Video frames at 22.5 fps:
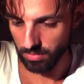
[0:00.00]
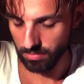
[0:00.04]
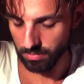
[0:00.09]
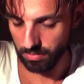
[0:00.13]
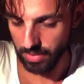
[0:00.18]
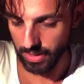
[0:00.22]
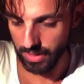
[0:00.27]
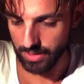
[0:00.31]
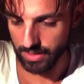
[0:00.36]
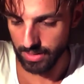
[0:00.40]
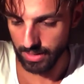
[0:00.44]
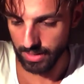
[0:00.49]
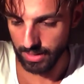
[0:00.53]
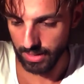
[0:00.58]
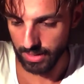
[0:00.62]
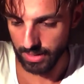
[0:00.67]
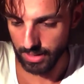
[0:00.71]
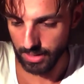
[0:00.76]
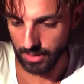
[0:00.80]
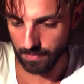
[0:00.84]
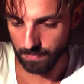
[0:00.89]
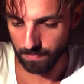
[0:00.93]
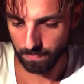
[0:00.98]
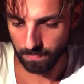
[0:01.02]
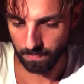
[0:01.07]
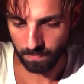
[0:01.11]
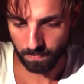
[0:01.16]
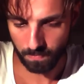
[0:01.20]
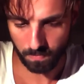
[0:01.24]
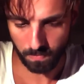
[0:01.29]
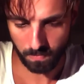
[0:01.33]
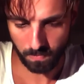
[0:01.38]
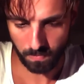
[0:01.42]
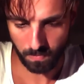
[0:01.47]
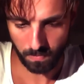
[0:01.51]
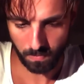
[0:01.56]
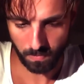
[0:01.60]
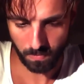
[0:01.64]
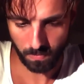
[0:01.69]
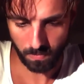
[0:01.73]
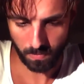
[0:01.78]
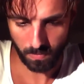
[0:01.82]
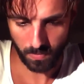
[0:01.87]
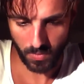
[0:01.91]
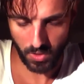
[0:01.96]
Basically,
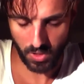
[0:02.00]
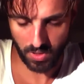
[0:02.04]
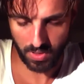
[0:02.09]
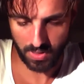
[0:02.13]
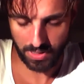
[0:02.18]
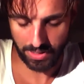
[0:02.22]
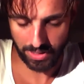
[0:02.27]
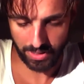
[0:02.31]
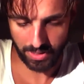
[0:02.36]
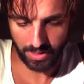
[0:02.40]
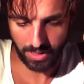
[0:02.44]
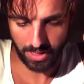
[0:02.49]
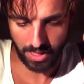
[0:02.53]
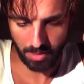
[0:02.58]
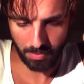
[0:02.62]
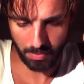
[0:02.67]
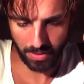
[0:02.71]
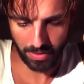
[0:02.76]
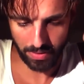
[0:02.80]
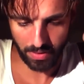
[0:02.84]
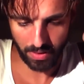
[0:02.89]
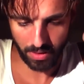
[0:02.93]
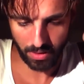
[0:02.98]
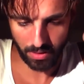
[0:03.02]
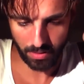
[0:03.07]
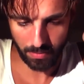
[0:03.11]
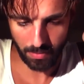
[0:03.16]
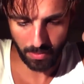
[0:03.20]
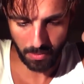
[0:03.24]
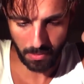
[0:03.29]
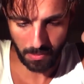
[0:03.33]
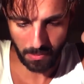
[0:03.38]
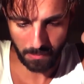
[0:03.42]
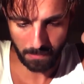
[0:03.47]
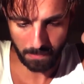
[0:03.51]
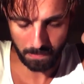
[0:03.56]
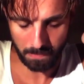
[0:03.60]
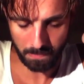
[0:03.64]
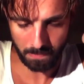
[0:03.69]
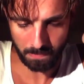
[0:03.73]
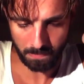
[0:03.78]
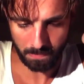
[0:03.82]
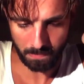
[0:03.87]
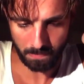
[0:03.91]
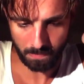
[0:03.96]
just take the nap, I think,
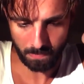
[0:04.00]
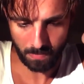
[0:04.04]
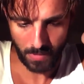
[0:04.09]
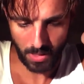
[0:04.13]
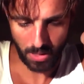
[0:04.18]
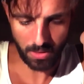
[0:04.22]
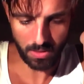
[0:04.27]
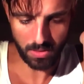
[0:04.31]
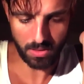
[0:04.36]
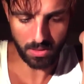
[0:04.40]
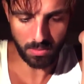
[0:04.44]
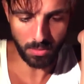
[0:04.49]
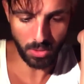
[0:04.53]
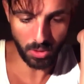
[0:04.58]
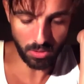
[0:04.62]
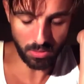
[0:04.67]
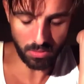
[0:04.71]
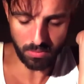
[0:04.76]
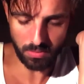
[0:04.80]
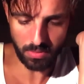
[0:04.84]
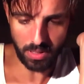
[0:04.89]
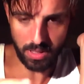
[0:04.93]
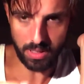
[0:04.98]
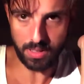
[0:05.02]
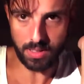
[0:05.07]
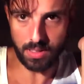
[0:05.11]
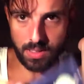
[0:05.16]
because the Moon is